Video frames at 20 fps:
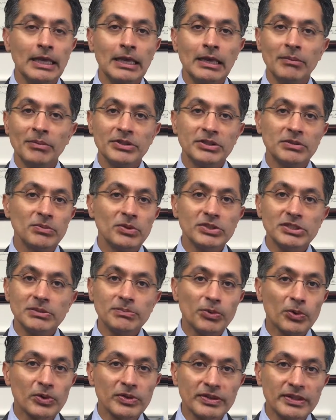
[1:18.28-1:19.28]
But the most
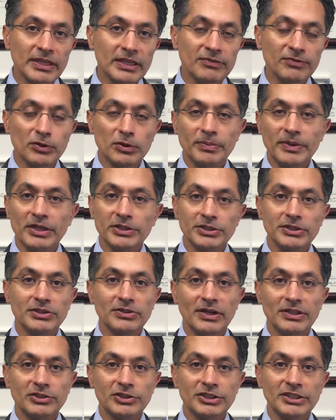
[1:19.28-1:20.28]
important thing for a patient to
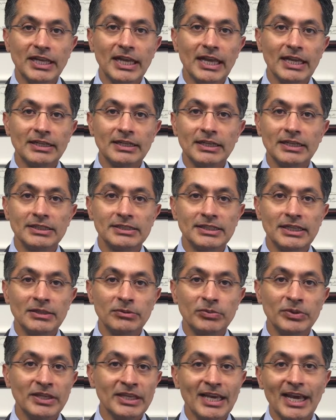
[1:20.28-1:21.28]
understand is that
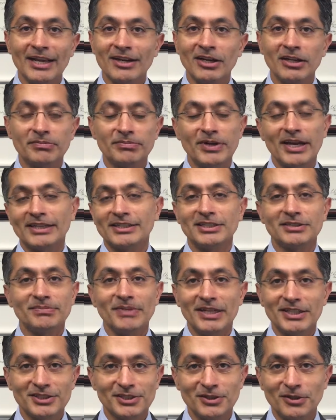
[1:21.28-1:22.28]
we cannot practice
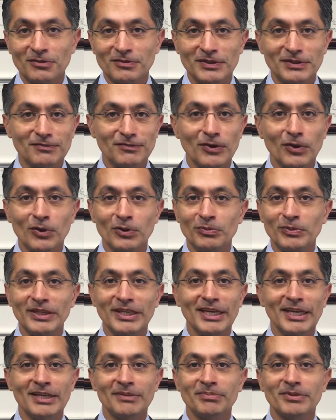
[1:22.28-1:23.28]
medicine over the phone. We
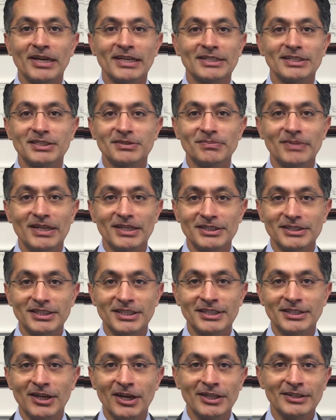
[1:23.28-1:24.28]
can't practice
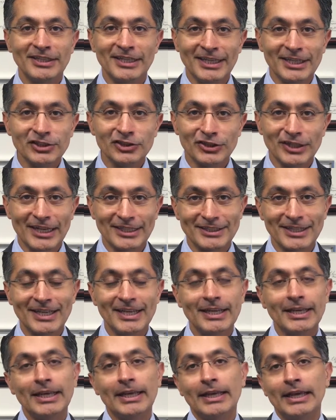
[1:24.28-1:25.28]
medicine on the internet.
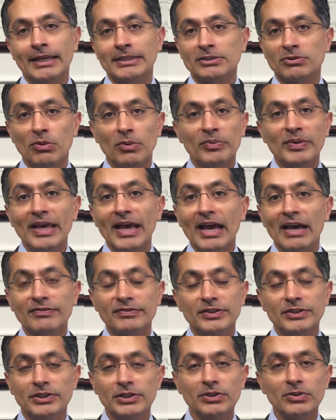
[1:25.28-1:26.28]
And so what we have
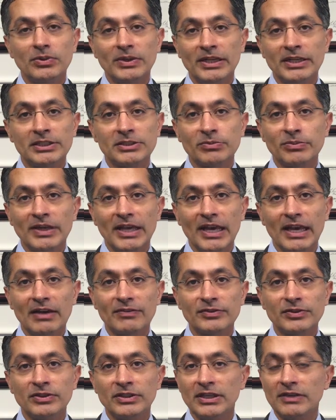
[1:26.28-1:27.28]
to do is we have
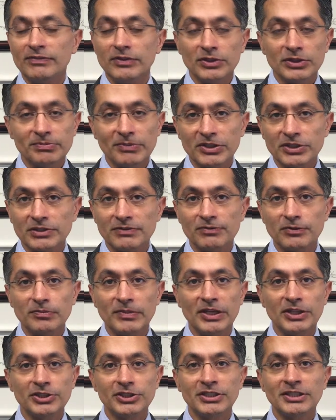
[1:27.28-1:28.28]
to give you as much
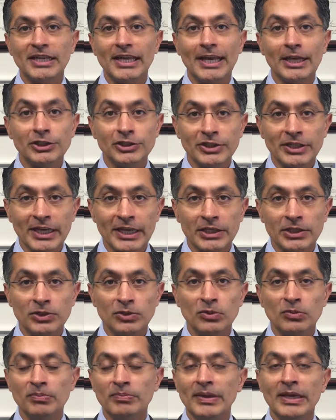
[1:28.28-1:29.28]
information, educate
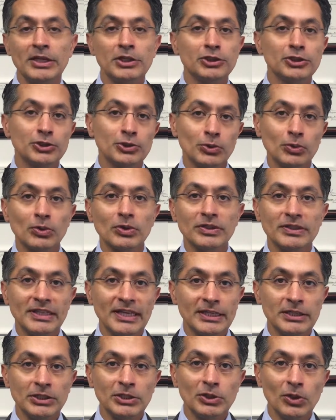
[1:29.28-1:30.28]
you, make sure
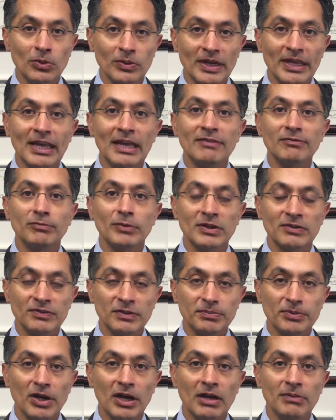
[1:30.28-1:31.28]
that you don't have one of the
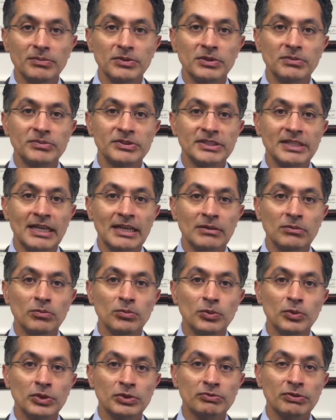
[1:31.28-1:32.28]
problems that
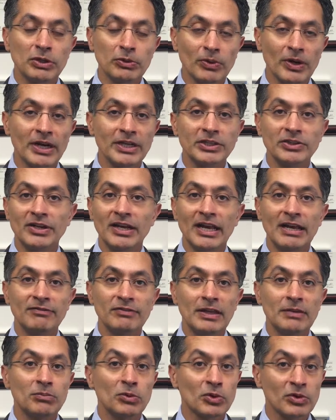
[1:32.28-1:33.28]
would require you to have
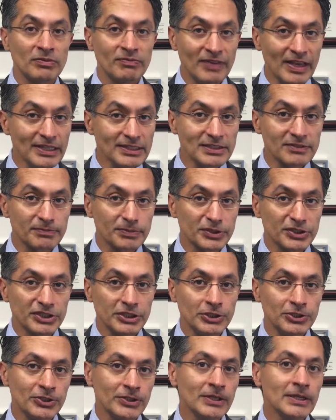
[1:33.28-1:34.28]
a more invasive
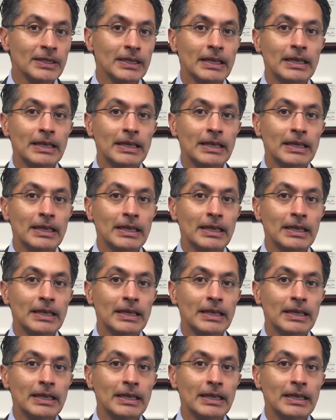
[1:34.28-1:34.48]
procedure.